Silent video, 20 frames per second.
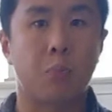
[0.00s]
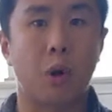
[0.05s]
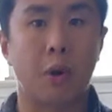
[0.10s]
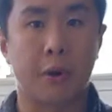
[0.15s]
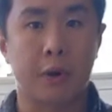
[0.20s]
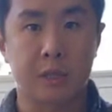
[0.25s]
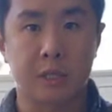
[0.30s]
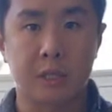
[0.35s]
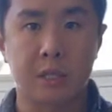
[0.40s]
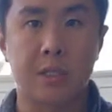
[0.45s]
on
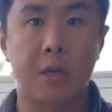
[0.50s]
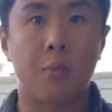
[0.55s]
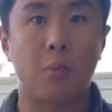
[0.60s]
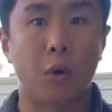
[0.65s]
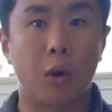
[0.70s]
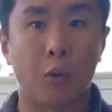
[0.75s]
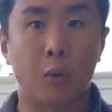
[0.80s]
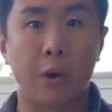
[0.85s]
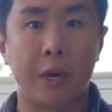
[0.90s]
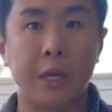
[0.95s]
a
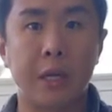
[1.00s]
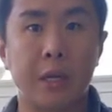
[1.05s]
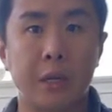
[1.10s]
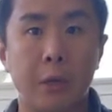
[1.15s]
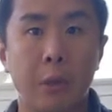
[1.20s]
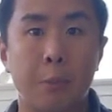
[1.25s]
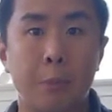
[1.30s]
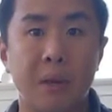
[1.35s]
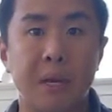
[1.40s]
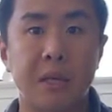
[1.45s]
somewhat
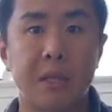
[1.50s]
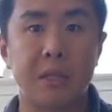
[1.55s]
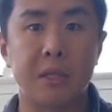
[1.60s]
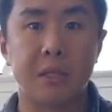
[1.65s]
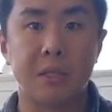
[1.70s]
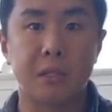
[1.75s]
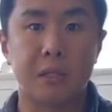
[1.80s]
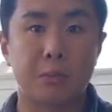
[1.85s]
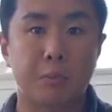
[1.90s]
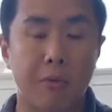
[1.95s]
regular
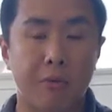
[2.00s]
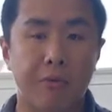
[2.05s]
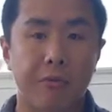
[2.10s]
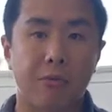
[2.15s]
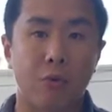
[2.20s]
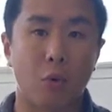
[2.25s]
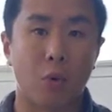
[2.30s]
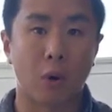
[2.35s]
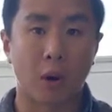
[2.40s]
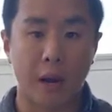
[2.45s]
basis
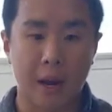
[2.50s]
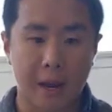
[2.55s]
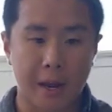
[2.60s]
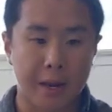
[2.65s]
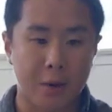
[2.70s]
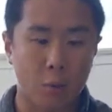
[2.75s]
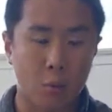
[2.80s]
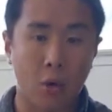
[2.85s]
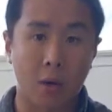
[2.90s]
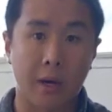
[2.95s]
before
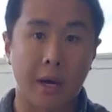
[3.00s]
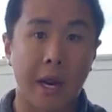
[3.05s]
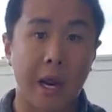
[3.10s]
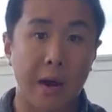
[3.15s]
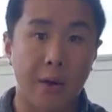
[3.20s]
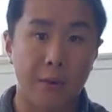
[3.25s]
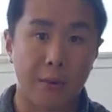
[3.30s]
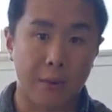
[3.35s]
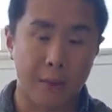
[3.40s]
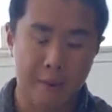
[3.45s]
I work
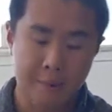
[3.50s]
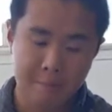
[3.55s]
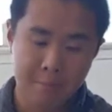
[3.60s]
out,